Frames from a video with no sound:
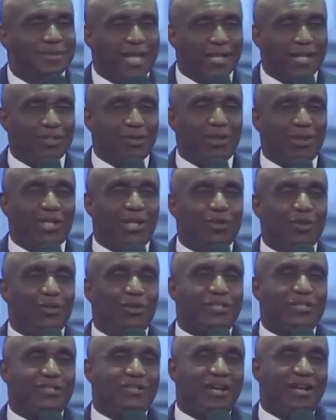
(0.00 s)
And someone in
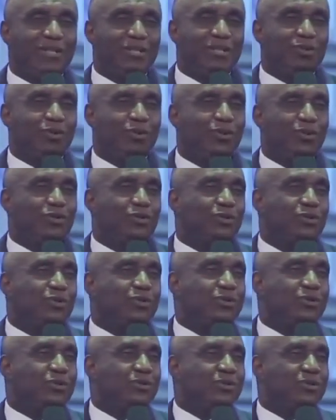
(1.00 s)
Enugu is traveling to go
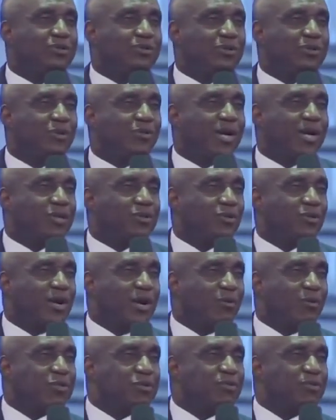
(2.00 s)
to somewhere to go
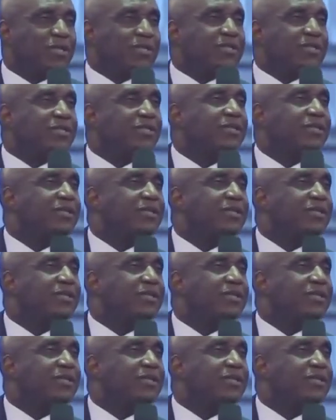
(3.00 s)
and wash plate.